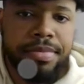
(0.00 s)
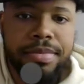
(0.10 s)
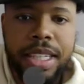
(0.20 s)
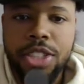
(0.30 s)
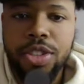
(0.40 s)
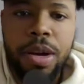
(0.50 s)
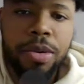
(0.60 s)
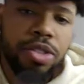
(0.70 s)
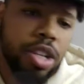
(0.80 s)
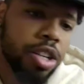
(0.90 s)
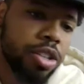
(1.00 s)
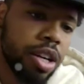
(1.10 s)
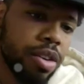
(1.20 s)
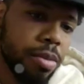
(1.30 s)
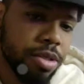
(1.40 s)
Mainstream rappers, underground
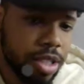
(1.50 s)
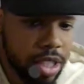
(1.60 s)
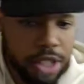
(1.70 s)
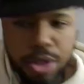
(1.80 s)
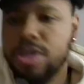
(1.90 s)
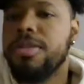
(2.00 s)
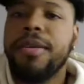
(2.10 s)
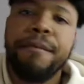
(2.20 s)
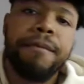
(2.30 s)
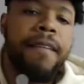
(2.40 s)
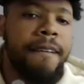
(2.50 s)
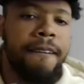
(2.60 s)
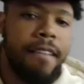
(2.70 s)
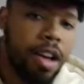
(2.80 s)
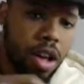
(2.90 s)
rappers. Let's get to it, man.
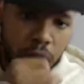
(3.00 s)
Splashing these